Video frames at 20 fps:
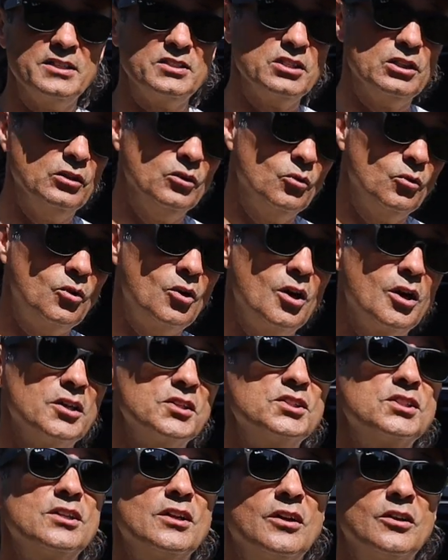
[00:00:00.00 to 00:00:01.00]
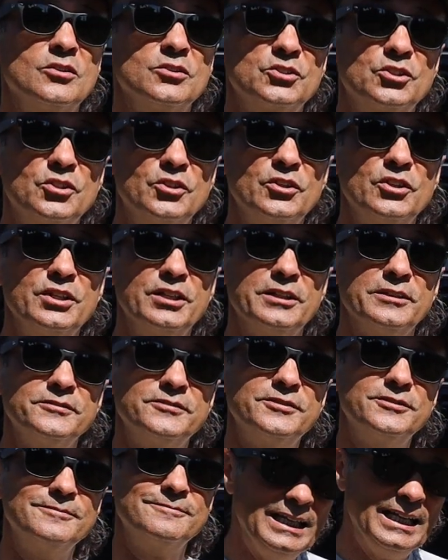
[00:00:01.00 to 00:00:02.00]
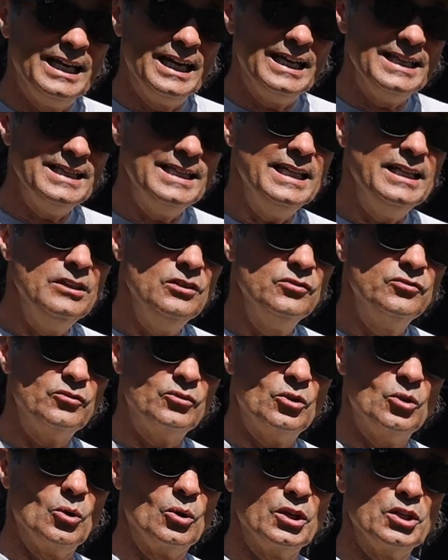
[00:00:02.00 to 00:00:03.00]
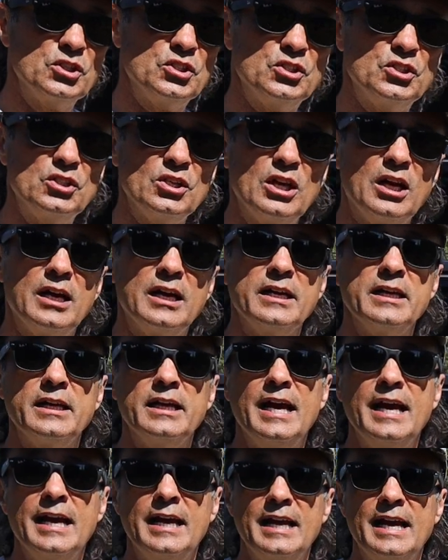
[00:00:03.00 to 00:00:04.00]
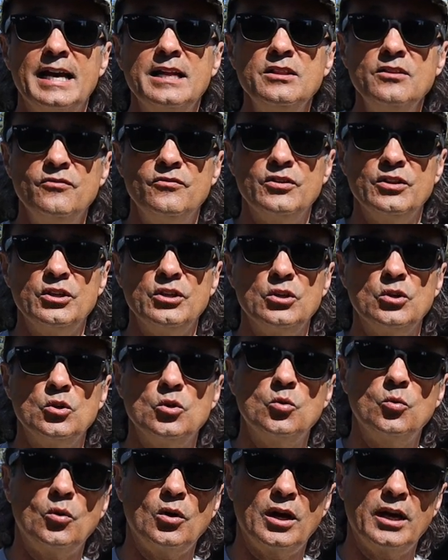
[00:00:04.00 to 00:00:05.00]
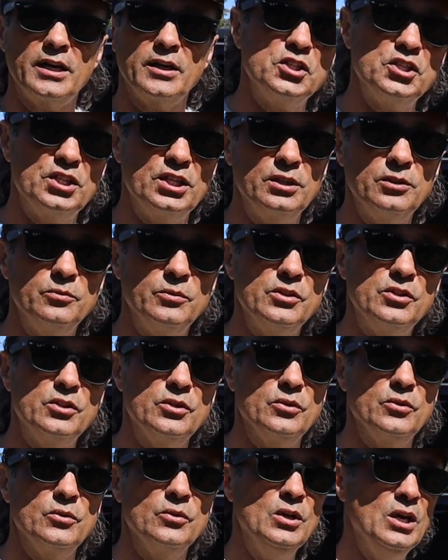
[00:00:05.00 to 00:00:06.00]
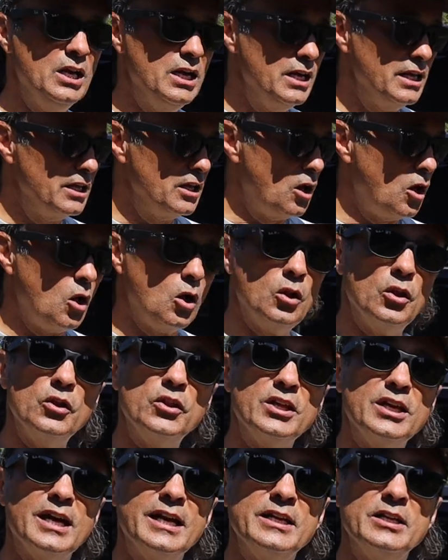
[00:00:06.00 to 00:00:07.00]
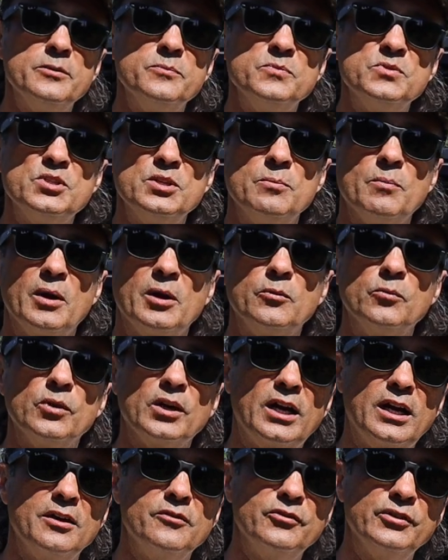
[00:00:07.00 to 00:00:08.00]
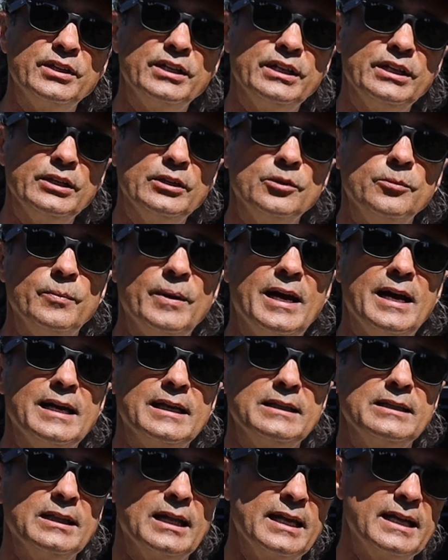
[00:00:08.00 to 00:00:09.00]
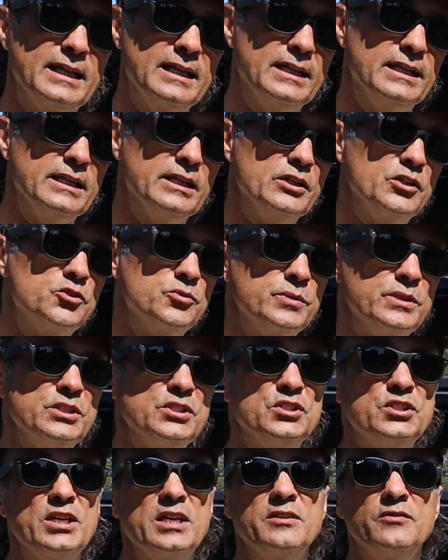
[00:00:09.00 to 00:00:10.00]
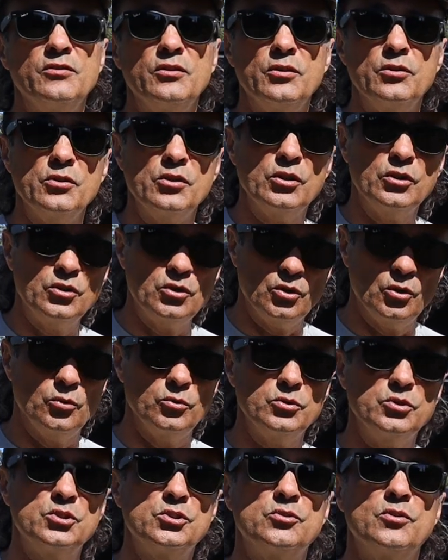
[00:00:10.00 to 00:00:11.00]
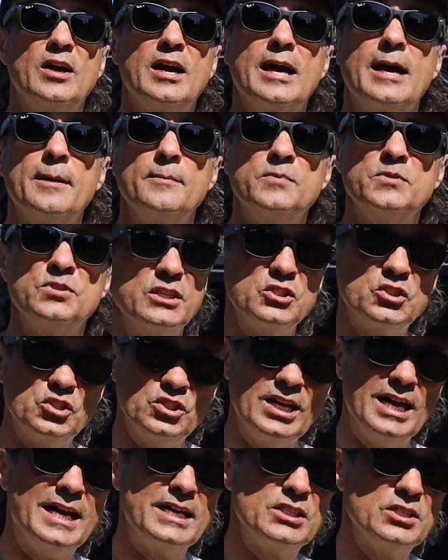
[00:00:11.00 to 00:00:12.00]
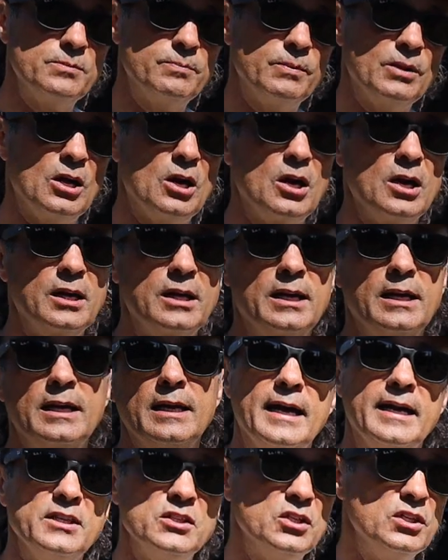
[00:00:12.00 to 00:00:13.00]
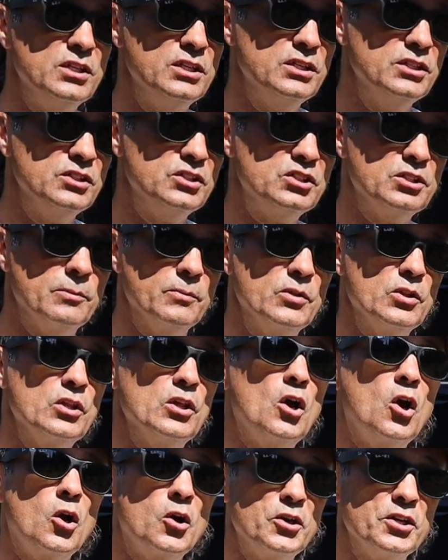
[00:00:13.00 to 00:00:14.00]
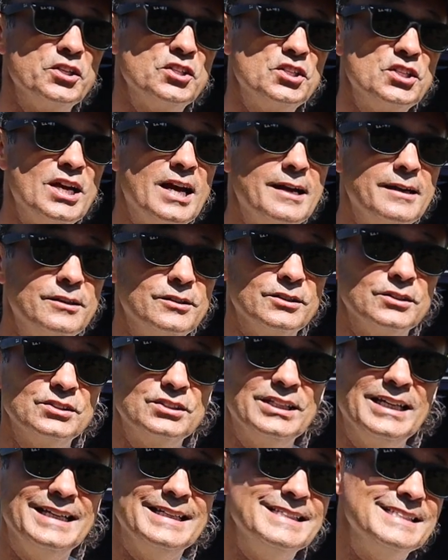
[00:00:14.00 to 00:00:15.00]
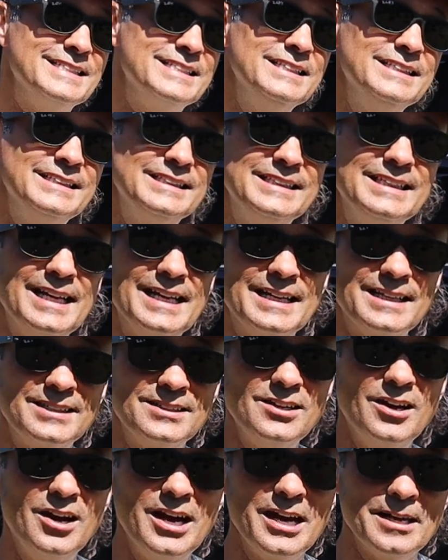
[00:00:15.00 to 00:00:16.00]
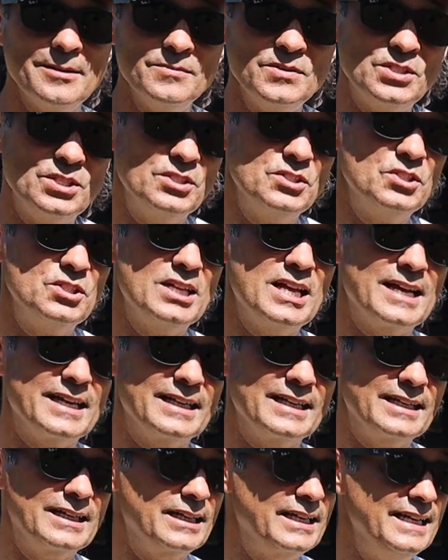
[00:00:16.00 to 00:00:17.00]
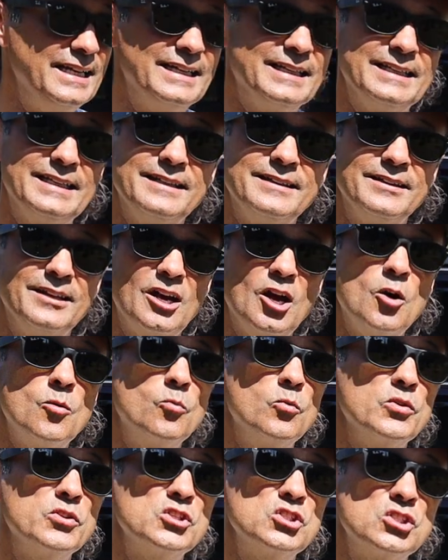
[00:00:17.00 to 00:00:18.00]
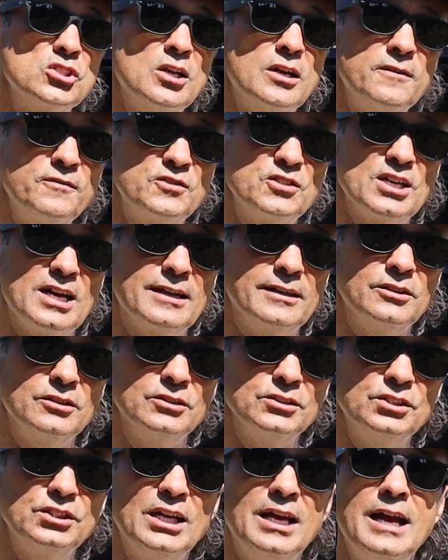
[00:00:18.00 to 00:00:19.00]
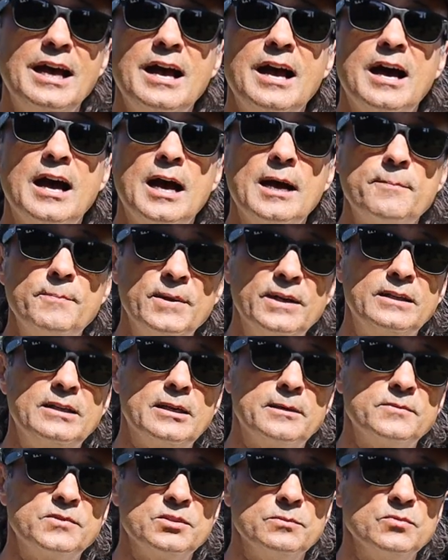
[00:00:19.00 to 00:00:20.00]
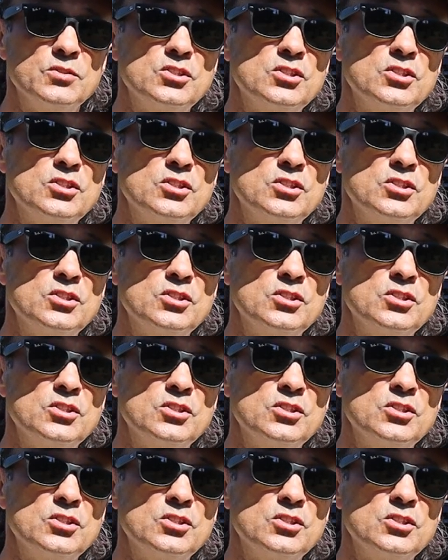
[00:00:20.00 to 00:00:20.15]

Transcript: as a low cost alternative. And then of course, I had the video where I shared with you all of the items in my recovery gear bag, like the tree saver, the toe straps, the snatch block, and some of the hard shackles. And since that time, since that kit didn't come with soft shackles, I picked up some